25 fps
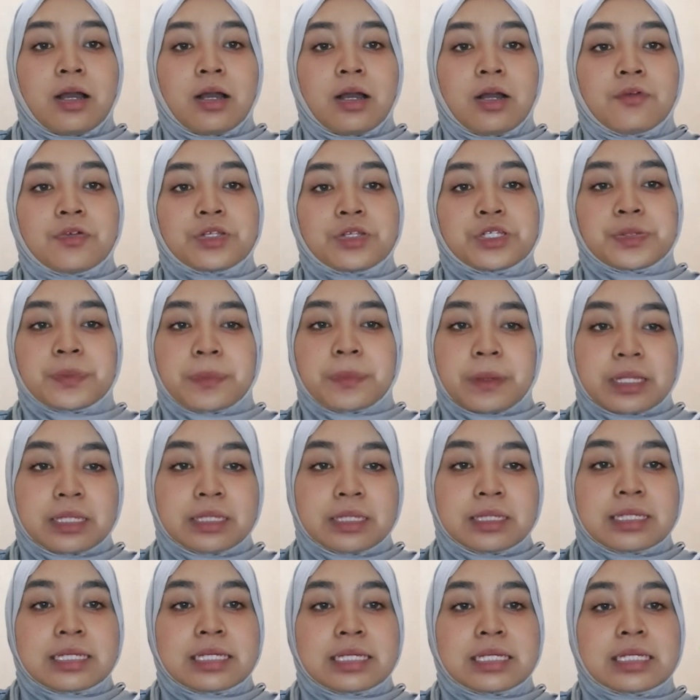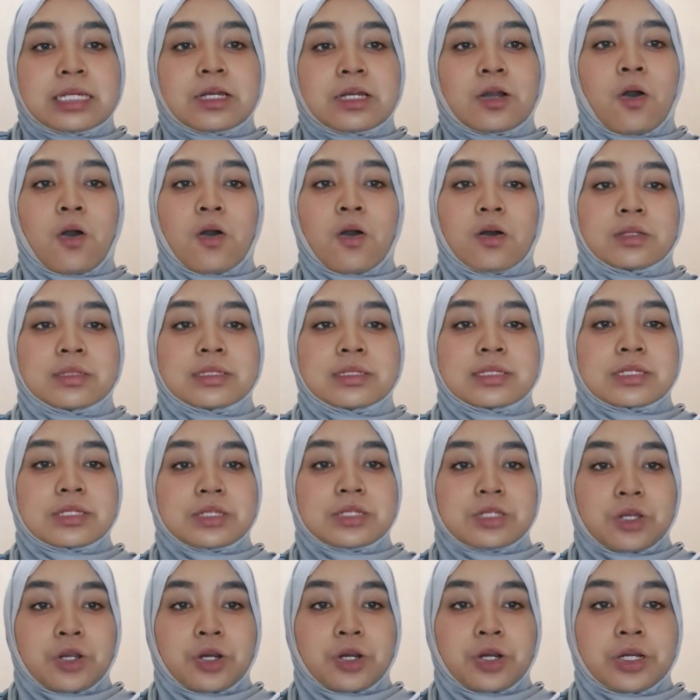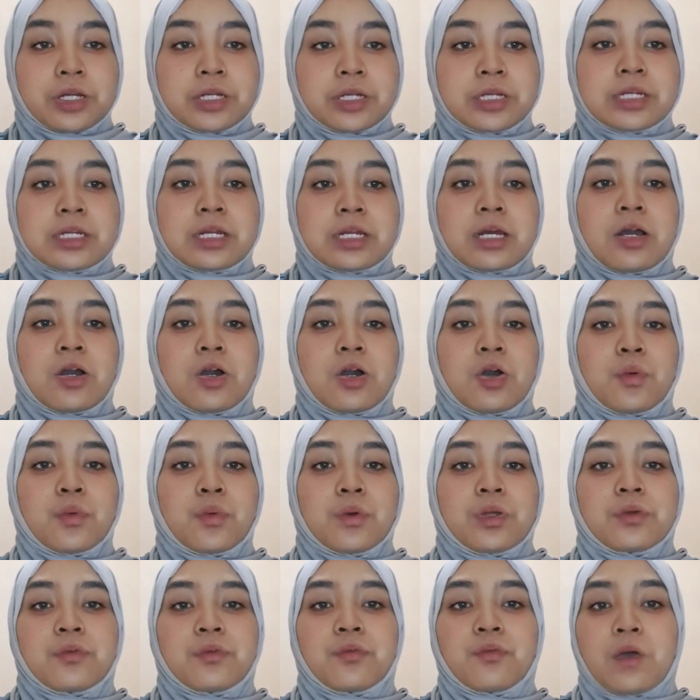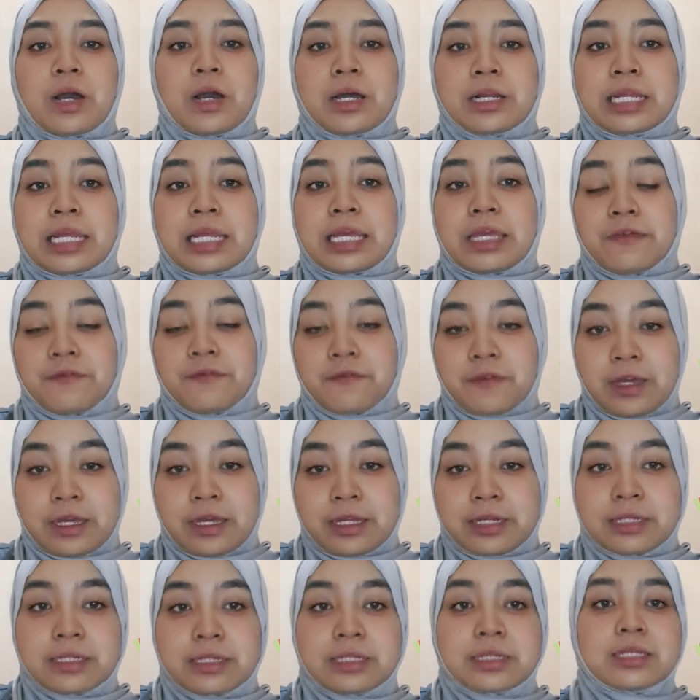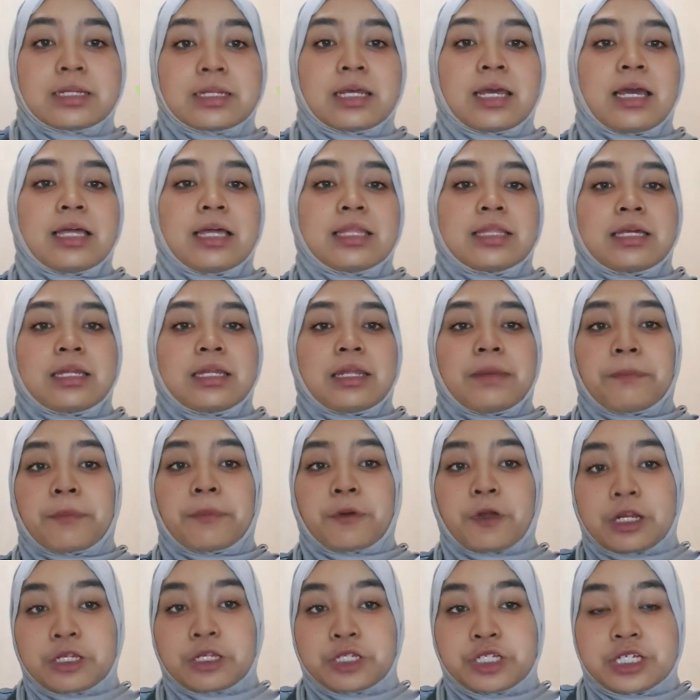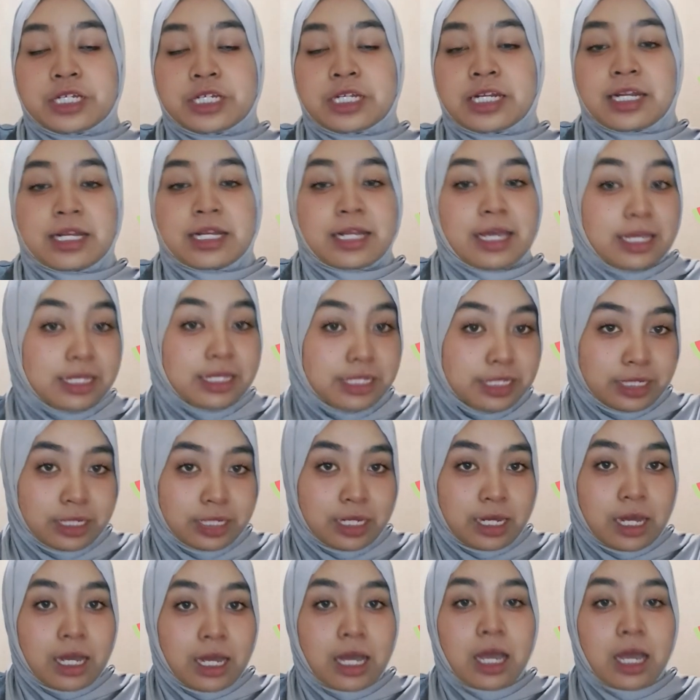which mainly concerned with one event and then impression and idea.